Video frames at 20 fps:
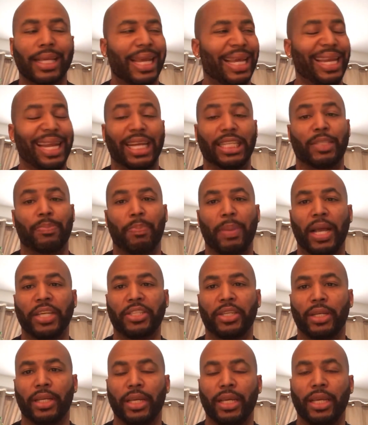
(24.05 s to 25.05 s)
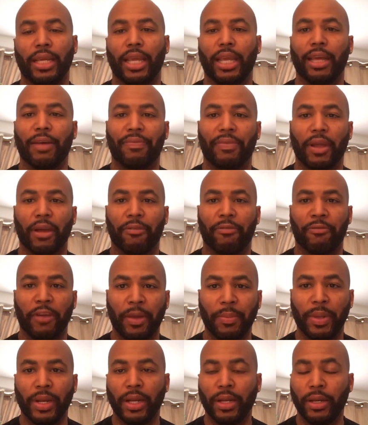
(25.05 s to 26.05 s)
and especially if they're
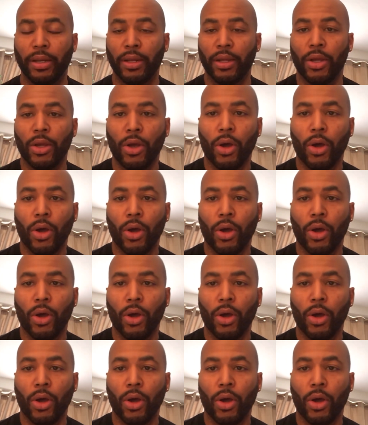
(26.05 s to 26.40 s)
feminine